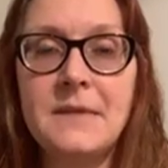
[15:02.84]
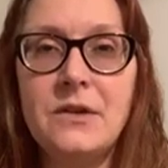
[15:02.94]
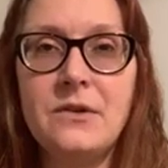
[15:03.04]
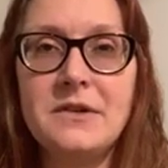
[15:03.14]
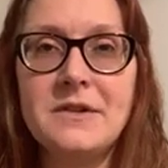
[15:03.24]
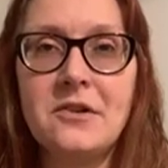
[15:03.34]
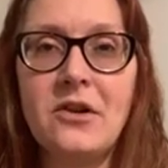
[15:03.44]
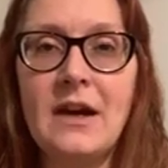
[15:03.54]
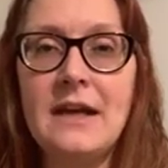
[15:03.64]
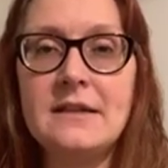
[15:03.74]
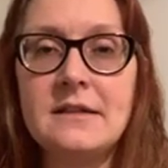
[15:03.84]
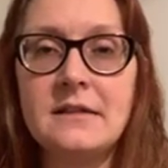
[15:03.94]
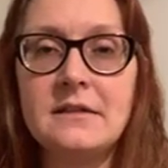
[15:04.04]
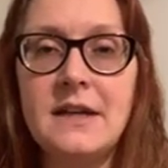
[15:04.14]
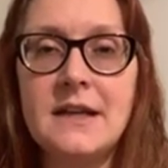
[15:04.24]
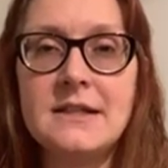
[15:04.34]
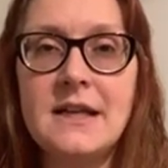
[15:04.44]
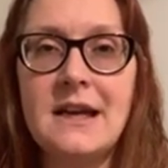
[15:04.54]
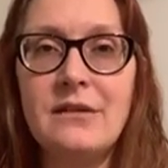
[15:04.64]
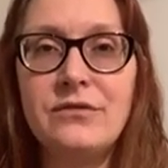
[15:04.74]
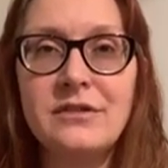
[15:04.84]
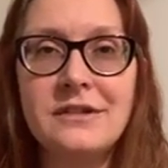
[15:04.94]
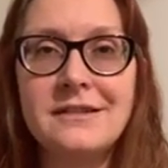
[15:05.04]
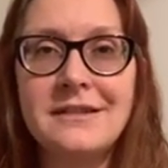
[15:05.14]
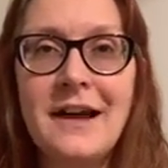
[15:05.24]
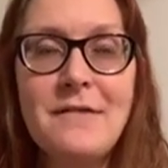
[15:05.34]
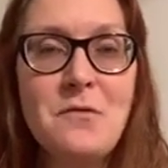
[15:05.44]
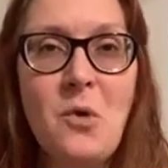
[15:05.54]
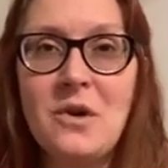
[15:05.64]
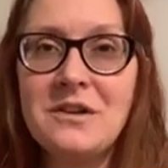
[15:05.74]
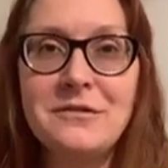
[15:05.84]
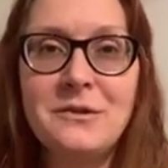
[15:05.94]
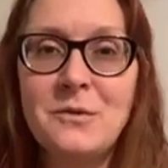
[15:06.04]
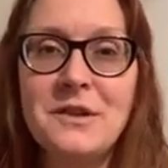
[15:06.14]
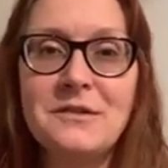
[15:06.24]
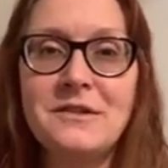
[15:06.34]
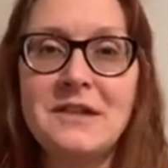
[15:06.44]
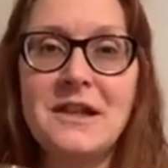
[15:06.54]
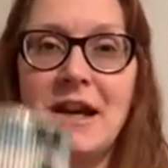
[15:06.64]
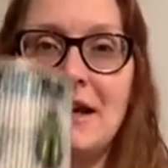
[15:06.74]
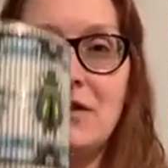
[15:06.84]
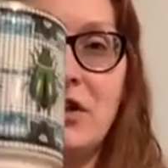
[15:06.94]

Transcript: You girls are great. And Dave, have a wonderful, wonderful day.